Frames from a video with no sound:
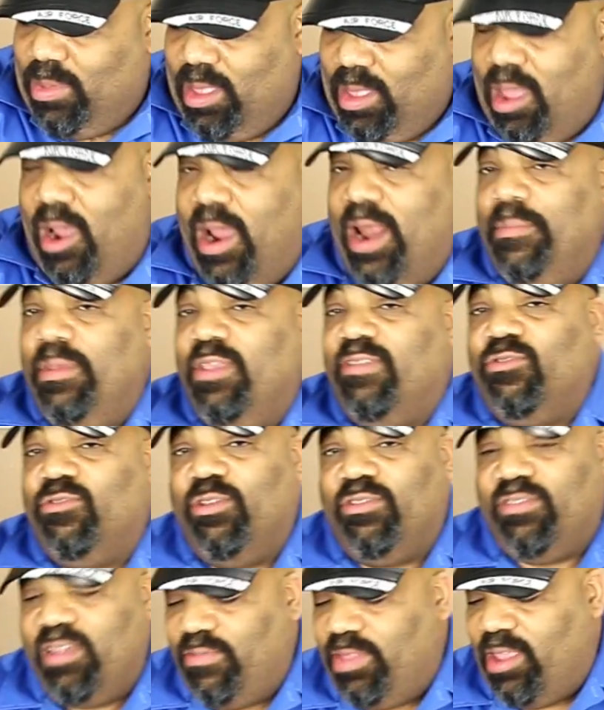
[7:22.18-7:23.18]
All right, let me
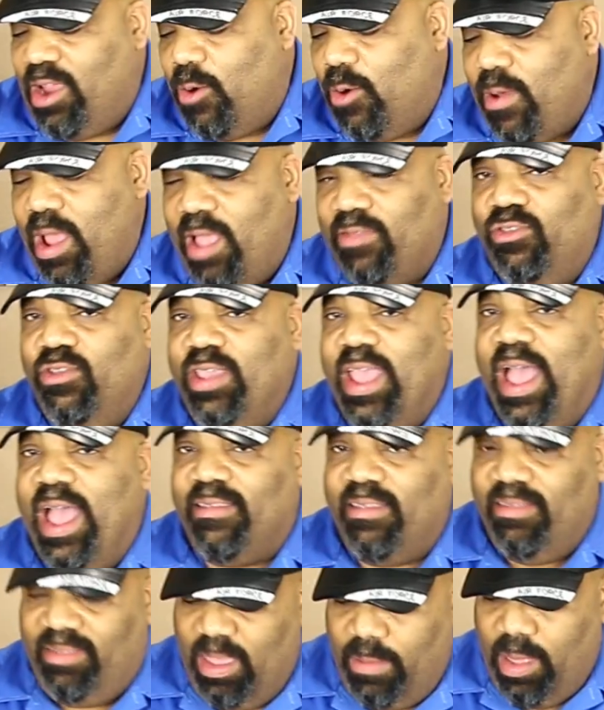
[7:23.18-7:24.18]
switch everything around so you guys
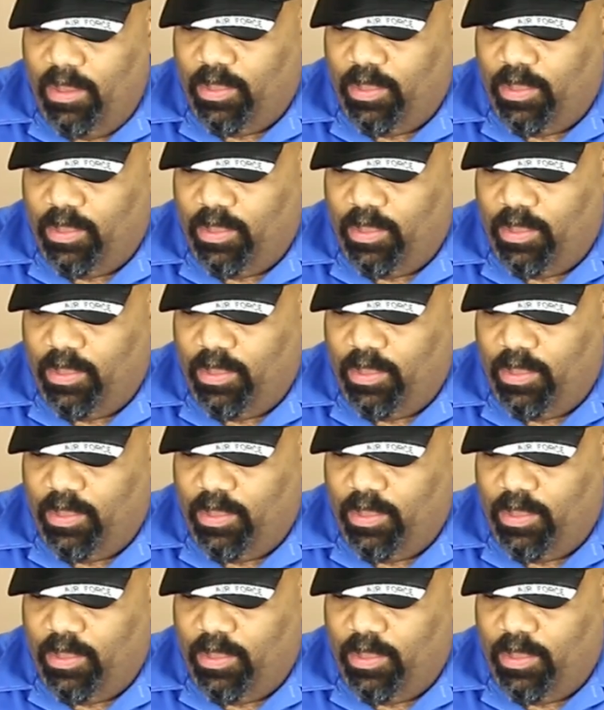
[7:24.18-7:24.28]
can see me